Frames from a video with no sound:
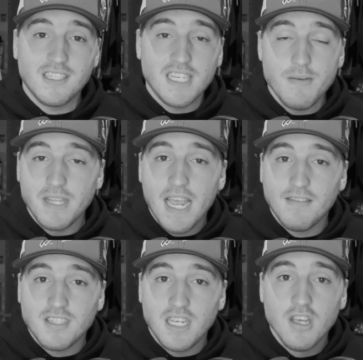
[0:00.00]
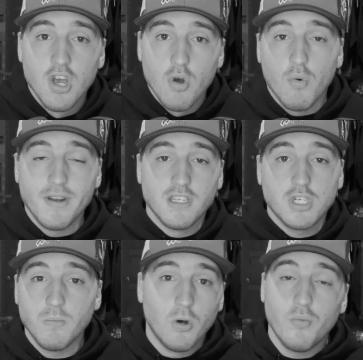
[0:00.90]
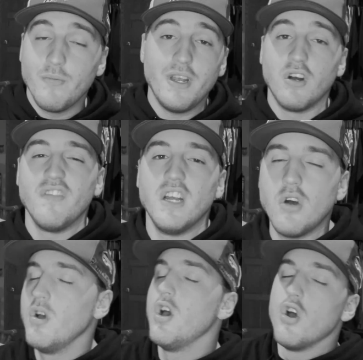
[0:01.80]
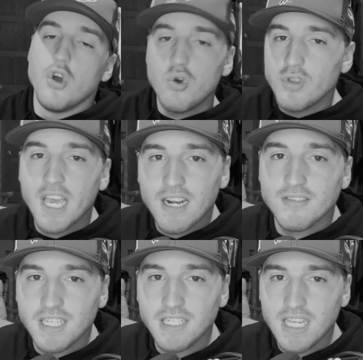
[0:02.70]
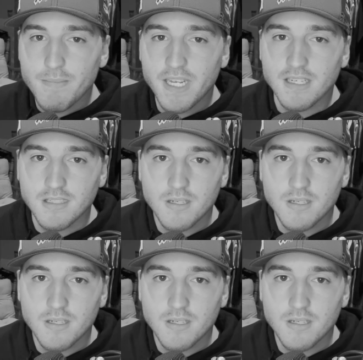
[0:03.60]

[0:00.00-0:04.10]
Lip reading: team in the AFC will win the Super Bowl when we don't even know who the NFC team is.